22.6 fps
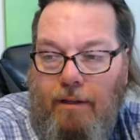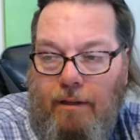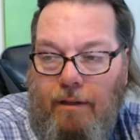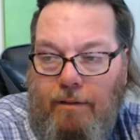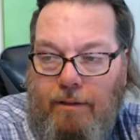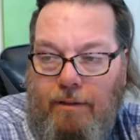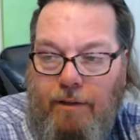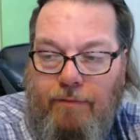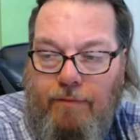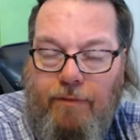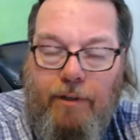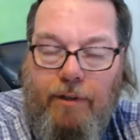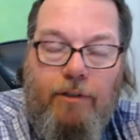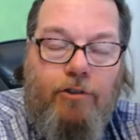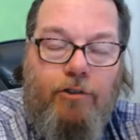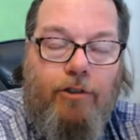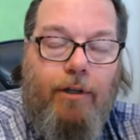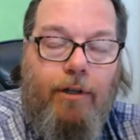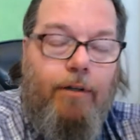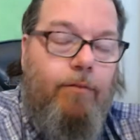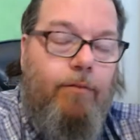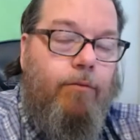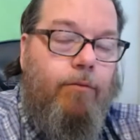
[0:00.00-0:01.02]
uh,
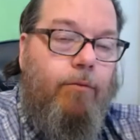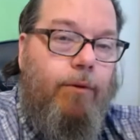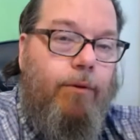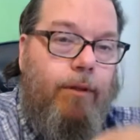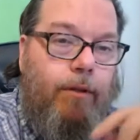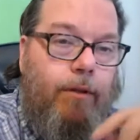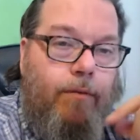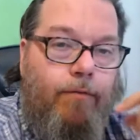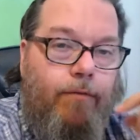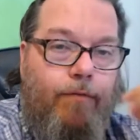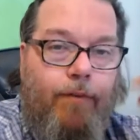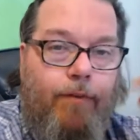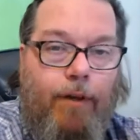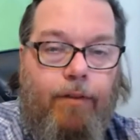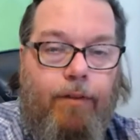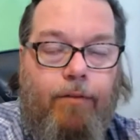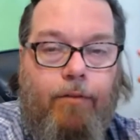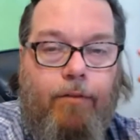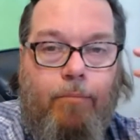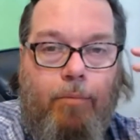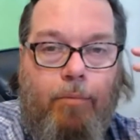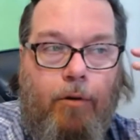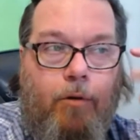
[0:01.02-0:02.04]
differentiate when the
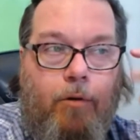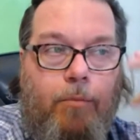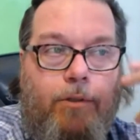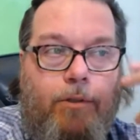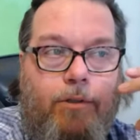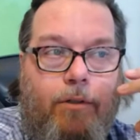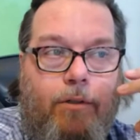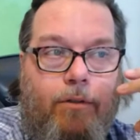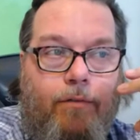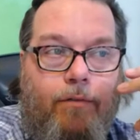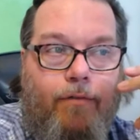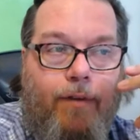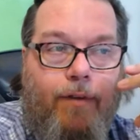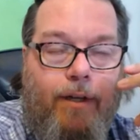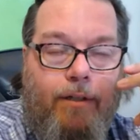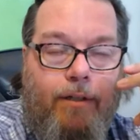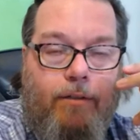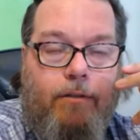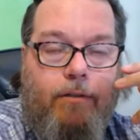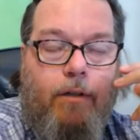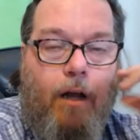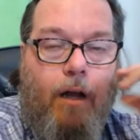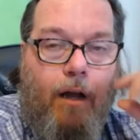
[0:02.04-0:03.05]
fed, the plumage on the
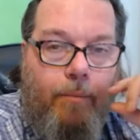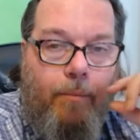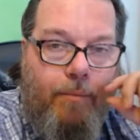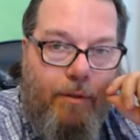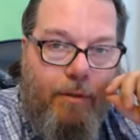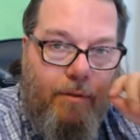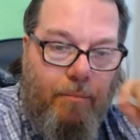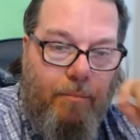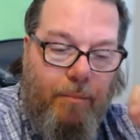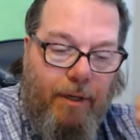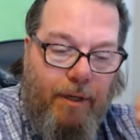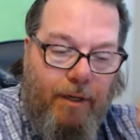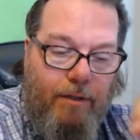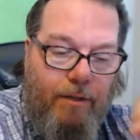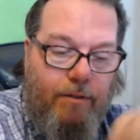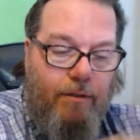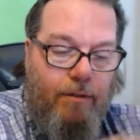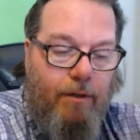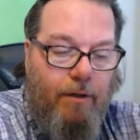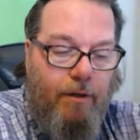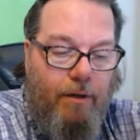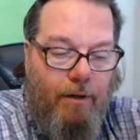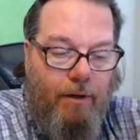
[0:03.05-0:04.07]
face stopped and the beak
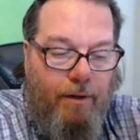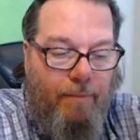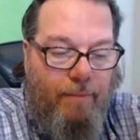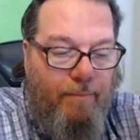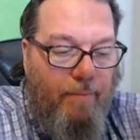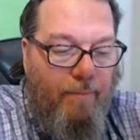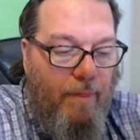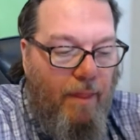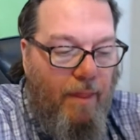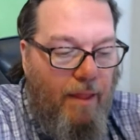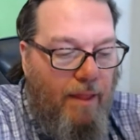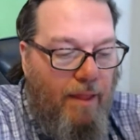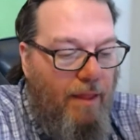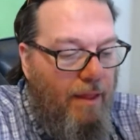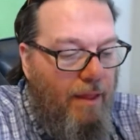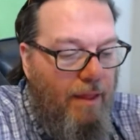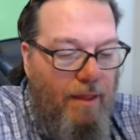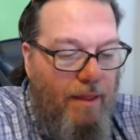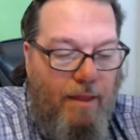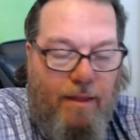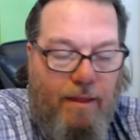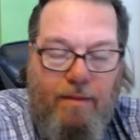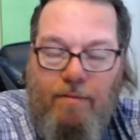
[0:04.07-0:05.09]
started.
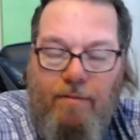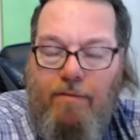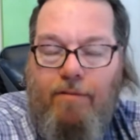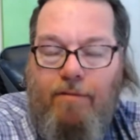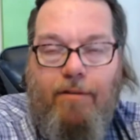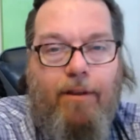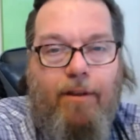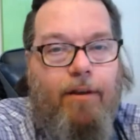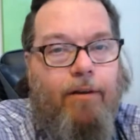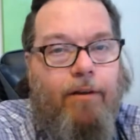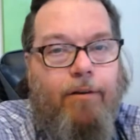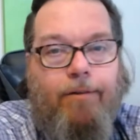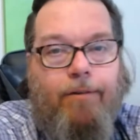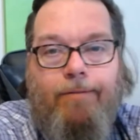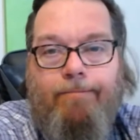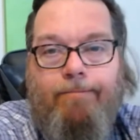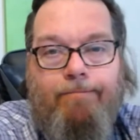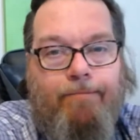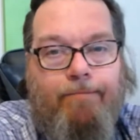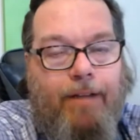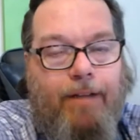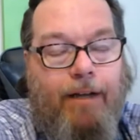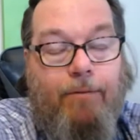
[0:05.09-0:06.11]

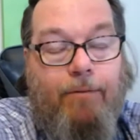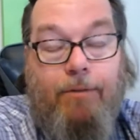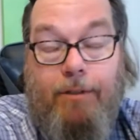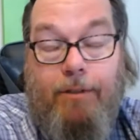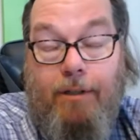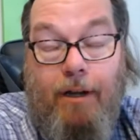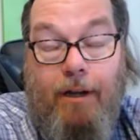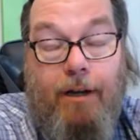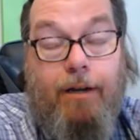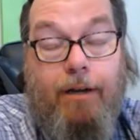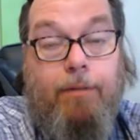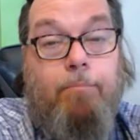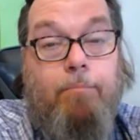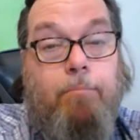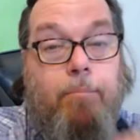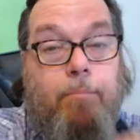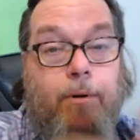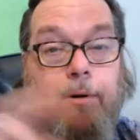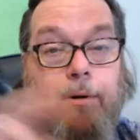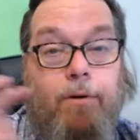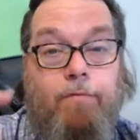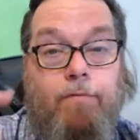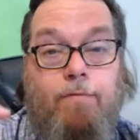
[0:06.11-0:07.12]
Still, that was not a
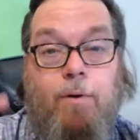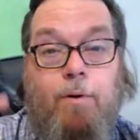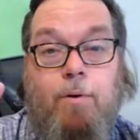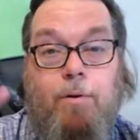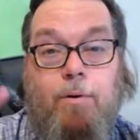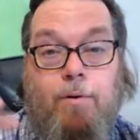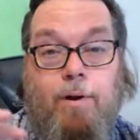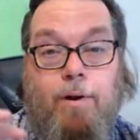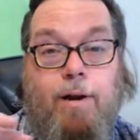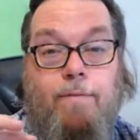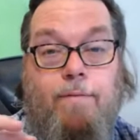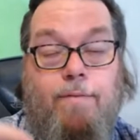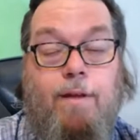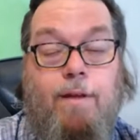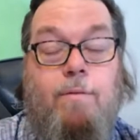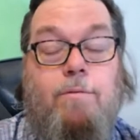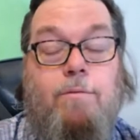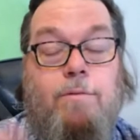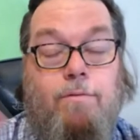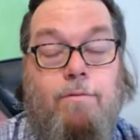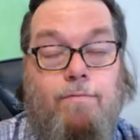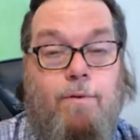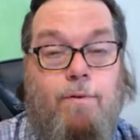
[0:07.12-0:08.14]
bird photograph. That
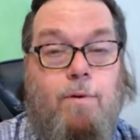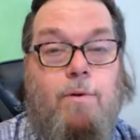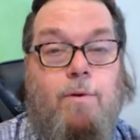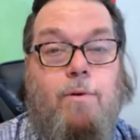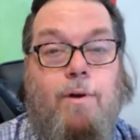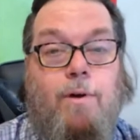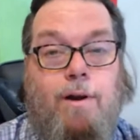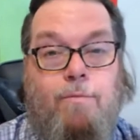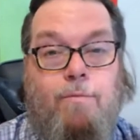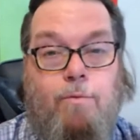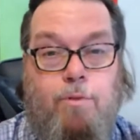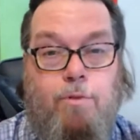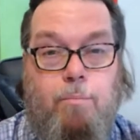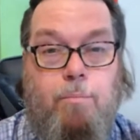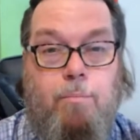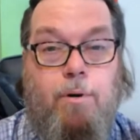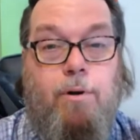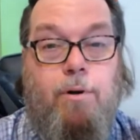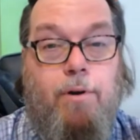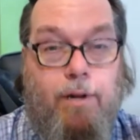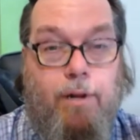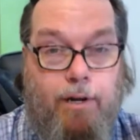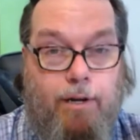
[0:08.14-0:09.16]
was a photograph with a
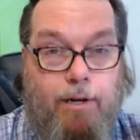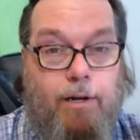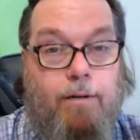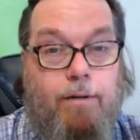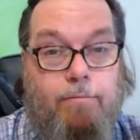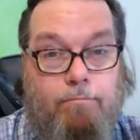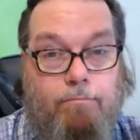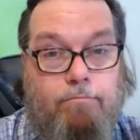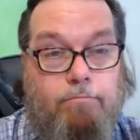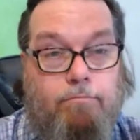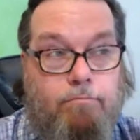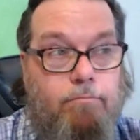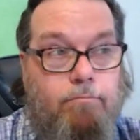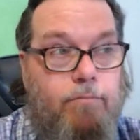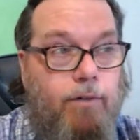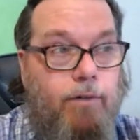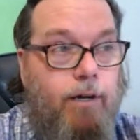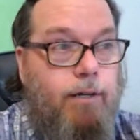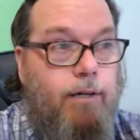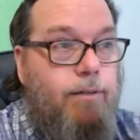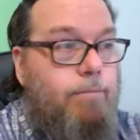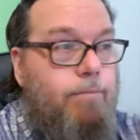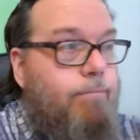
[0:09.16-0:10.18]
bird in it,
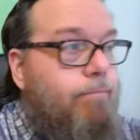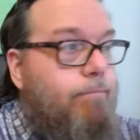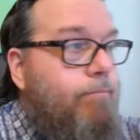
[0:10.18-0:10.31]
right?